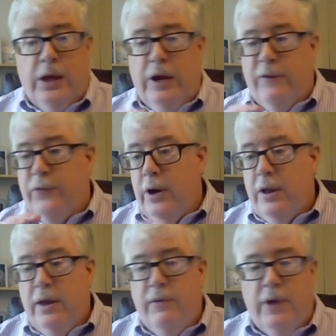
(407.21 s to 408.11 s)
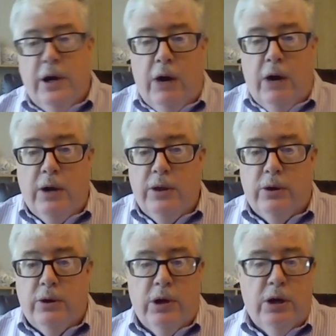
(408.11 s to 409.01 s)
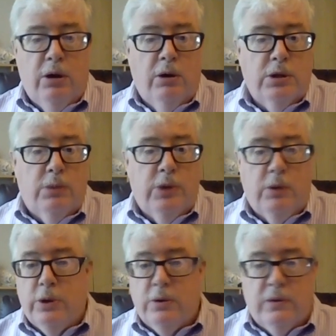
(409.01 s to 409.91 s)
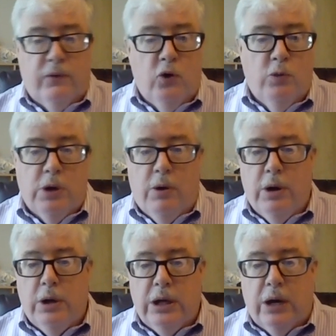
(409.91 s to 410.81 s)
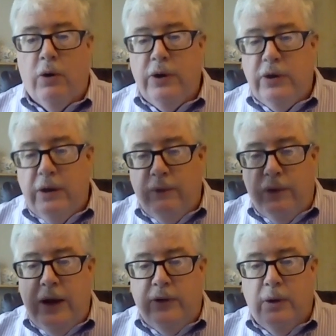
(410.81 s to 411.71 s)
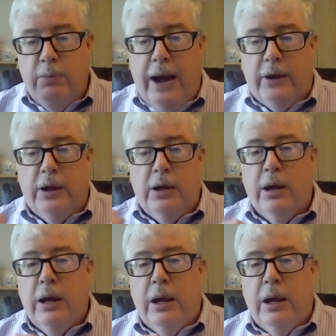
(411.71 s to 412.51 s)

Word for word: if they live in an area that they're near something where there's fumes going on, you got all these different things impacting